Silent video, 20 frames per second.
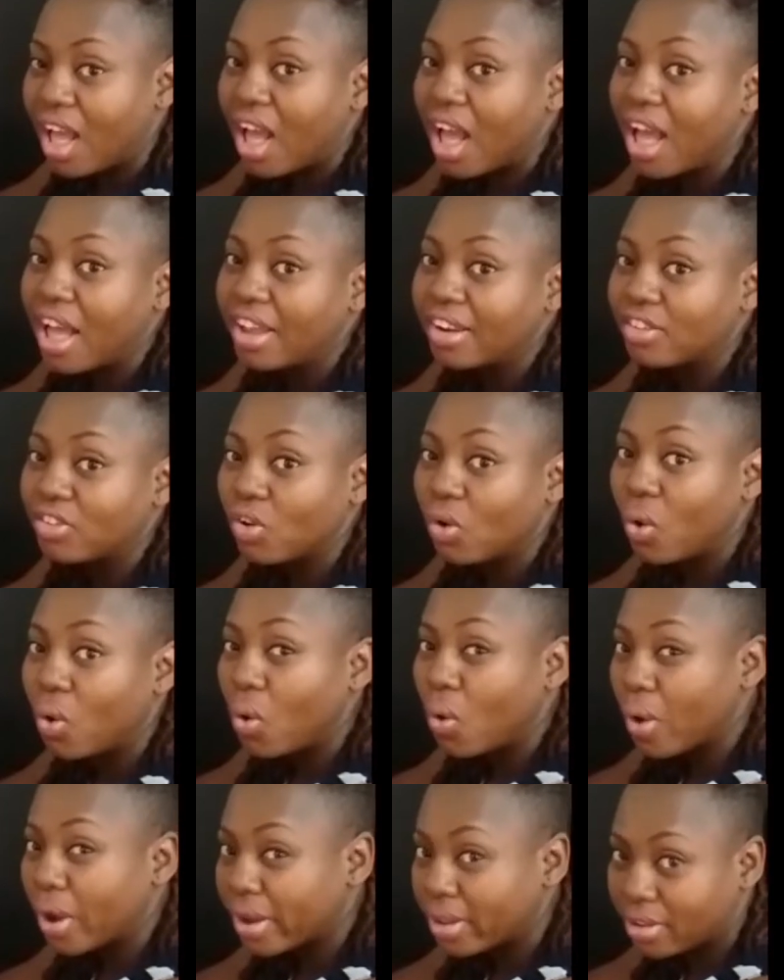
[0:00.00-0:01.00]

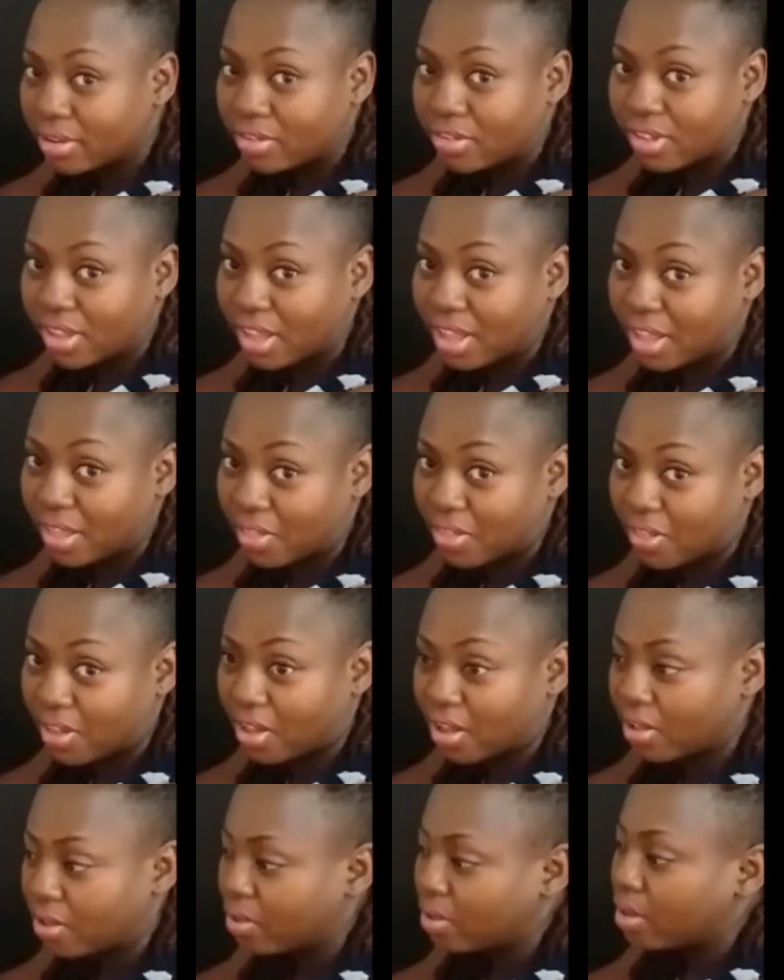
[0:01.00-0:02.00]
and oil together,
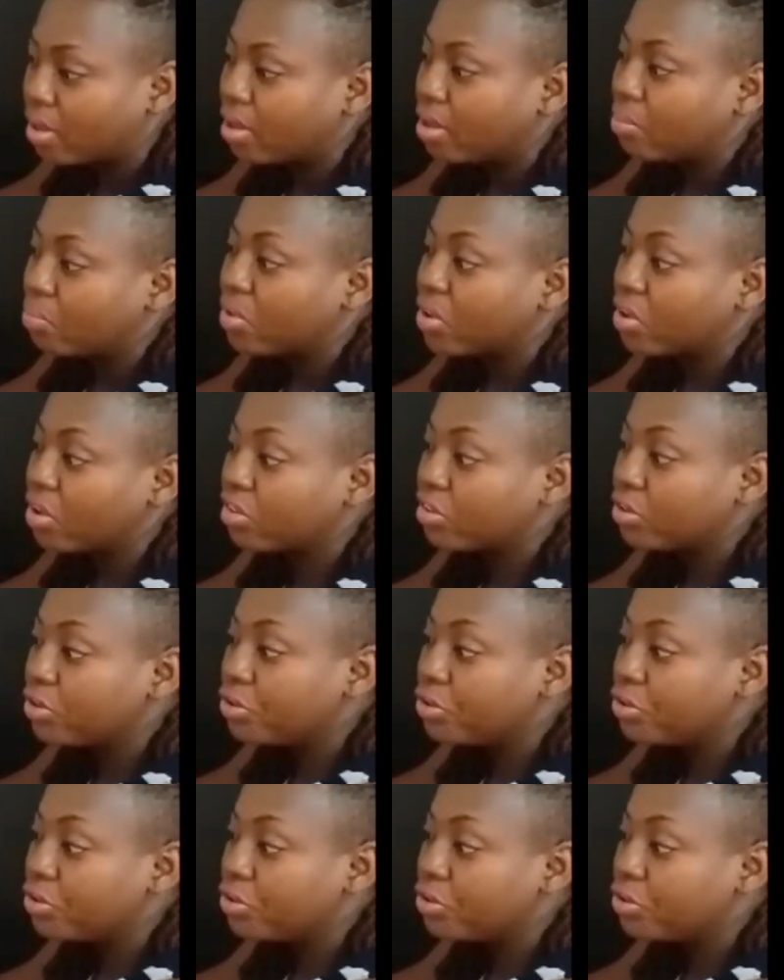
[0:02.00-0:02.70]
because